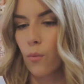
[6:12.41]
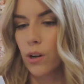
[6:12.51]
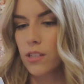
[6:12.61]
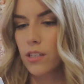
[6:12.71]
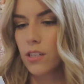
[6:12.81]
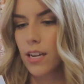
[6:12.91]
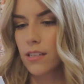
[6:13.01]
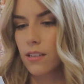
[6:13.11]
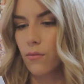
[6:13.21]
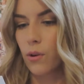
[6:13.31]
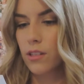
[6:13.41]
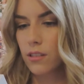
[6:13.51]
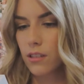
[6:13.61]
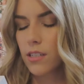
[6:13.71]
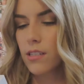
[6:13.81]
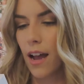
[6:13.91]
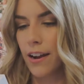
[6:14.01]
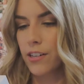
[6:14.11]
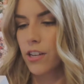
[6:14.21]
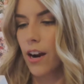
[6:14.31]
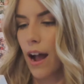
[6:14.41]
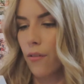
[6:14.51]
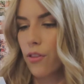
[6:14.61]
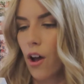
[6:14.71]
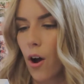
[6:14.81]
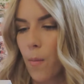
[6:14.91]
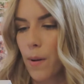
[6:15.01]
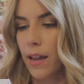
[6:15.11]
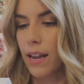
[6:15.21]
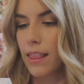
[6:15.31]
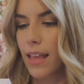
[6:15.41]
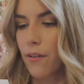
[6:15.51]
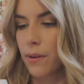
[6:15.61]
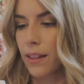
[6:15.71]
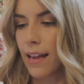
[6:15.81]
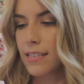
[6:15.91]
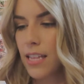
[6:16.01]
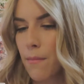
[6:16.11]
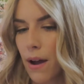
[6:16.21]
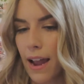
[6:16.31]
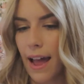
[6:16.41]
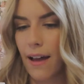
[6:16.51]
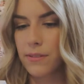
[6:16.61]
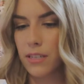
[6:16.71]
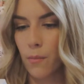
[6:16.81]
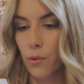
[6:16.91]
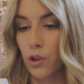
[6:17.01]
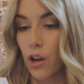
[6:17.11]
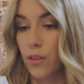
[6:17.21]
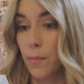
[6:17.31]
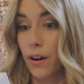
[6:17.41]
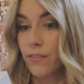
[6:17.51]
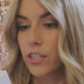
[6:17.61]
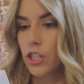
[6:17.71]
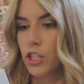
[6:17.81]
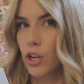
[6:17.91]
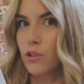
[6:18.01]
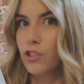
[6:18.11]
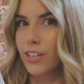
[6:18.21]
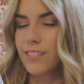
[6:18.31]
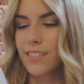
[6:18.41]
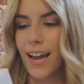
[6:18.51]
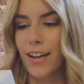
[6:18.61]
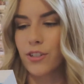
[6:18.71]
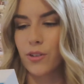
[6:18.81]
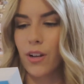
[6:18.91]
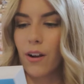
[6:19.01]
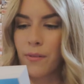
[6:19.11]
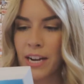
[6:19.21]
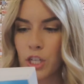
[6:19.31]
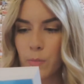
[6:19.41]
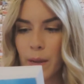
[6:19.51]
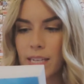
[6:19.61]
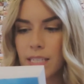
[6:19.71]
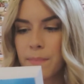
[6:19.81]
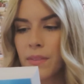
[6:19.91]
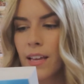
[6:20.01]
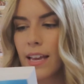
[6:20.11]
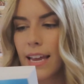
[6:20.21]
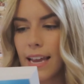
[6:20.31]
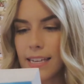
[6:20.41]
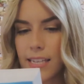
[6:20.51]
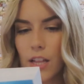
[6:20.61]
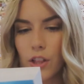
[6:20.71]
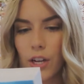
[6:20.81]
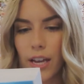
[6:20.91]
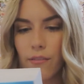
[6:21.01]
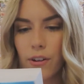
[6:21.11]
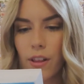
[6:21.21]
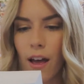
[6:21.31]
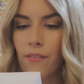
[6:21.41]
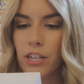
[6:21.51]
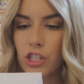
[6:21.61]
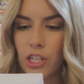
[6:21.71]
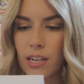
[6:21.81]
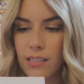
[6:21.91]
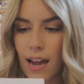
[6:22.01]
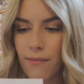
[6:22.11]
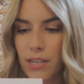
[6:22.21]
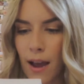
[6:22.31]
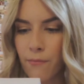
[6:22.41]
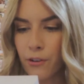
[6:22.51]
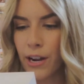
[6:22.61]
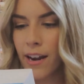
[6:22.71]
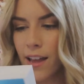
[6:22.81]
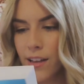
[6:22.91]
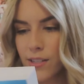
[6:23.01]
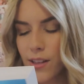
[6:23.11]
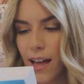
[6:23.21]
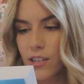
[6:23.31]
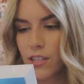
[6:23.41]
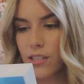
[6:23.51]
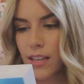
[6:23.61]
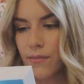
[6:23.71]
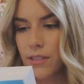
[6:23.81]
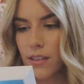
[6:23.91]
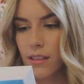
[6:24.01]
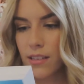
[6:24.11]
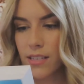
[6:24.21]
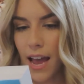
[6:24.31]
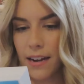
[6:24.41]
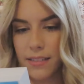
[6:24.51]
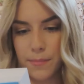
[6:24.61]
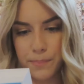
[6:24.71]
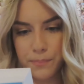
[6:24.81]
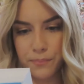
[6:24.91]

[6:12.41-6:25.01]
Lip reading: Once their desires are out in the open, they realize they might have stumbled on the perfect no-strings-attached arrangement. He isn't looking for love, and she doesn't have time for it, so that just leaves the sex.